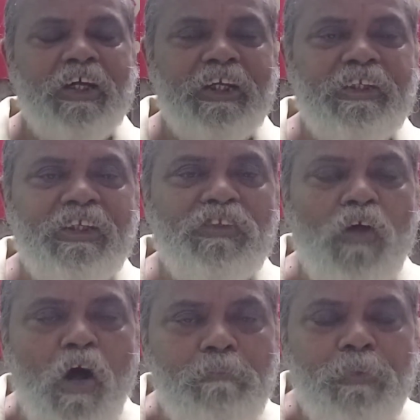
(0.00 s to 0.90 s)
current is
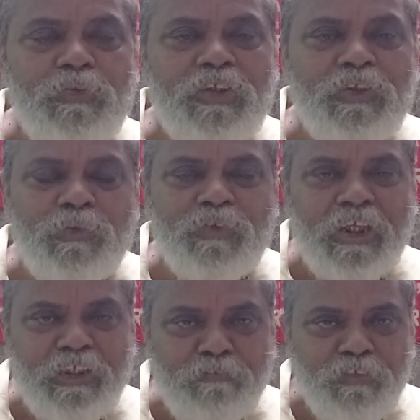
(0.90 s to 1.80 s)
opposite to
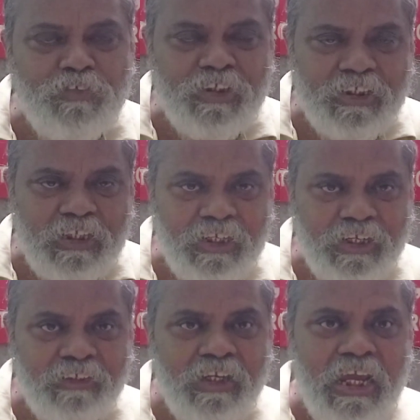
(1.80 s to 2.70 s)
the diffusion
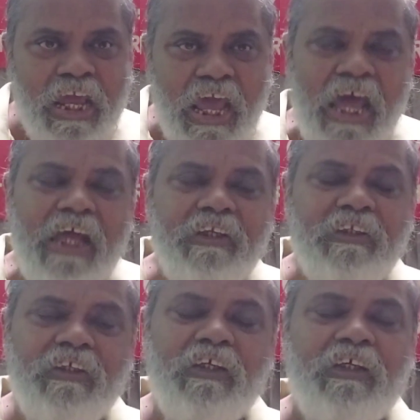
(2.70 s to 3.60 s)
current,
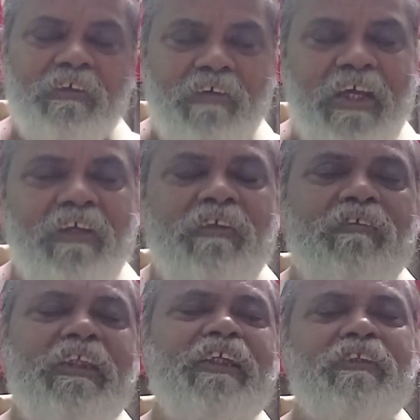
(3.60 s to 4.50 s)
and
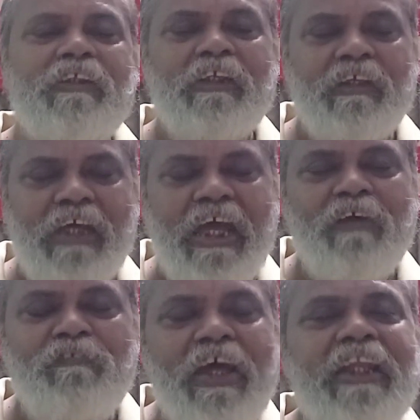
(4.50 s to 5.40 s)
this
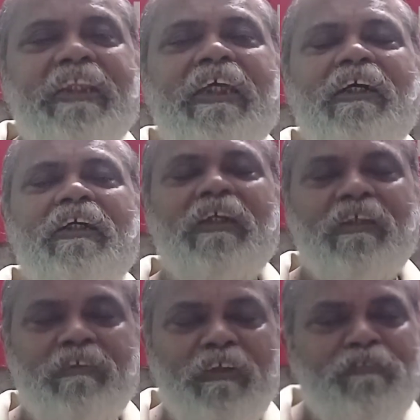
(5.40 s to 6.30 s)
when the
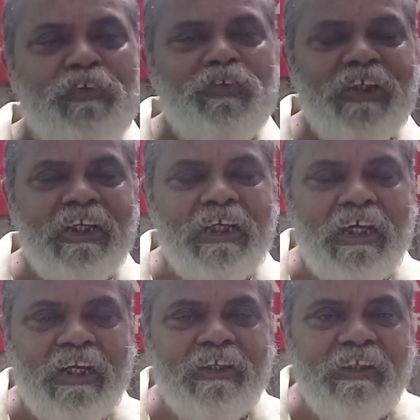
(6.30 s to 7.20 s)
diffusion
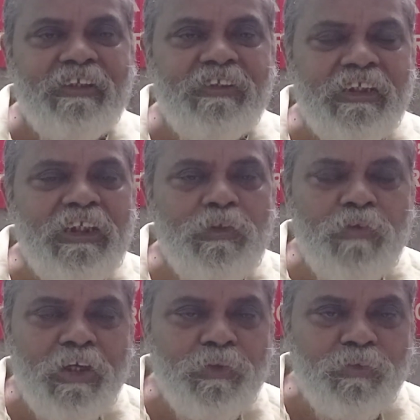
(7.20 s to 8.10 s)
current is
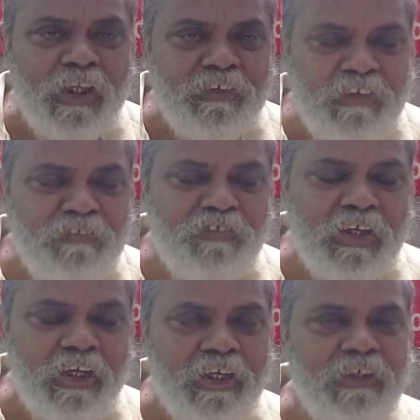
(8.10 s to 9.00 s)
equal to the drift
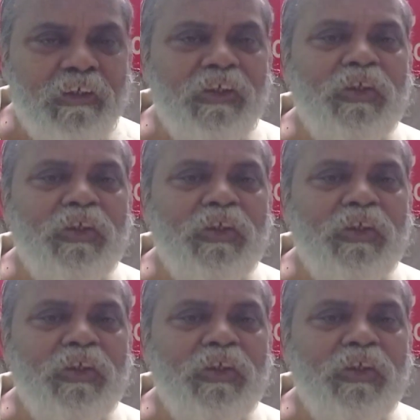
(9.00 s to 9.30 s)
current,